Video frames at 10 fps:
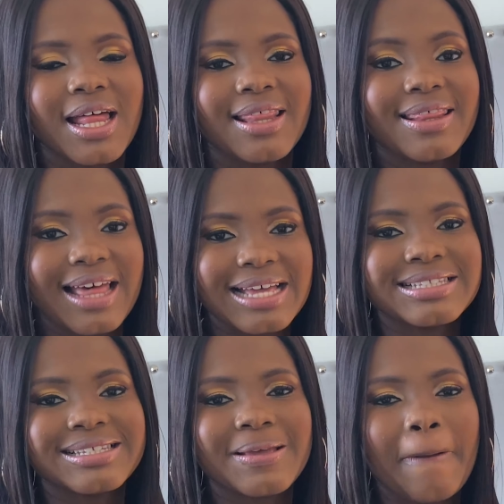
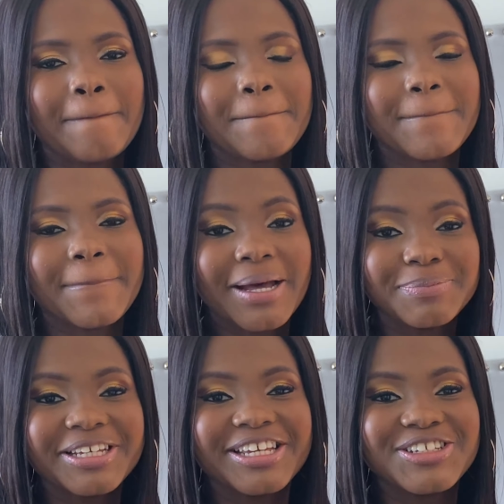that my
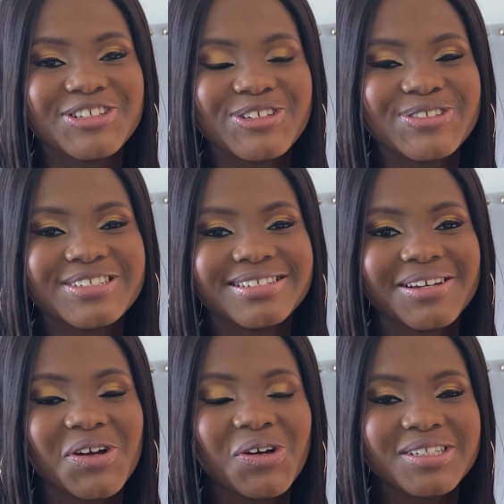application
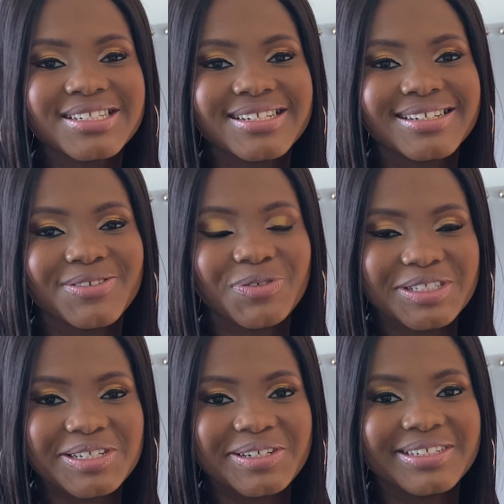got
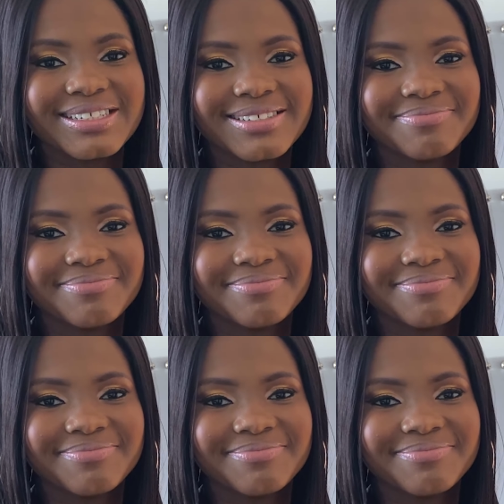returned.